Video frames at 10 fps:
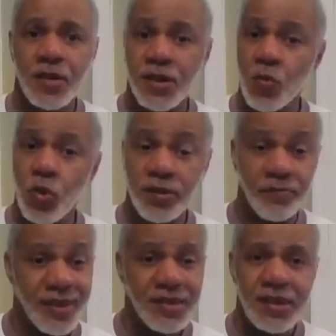
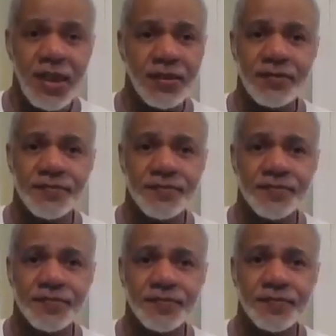someone bust in,
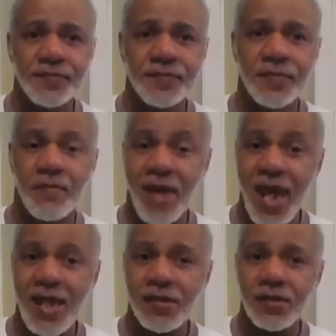
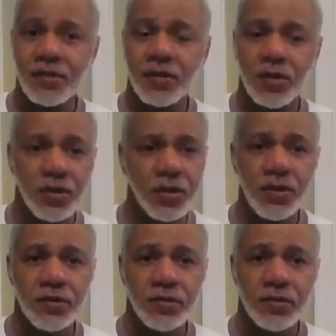masked,
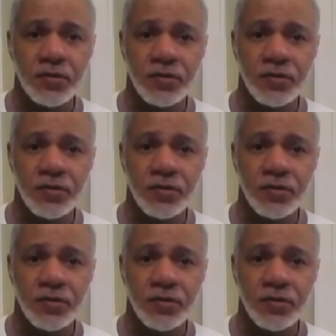hood,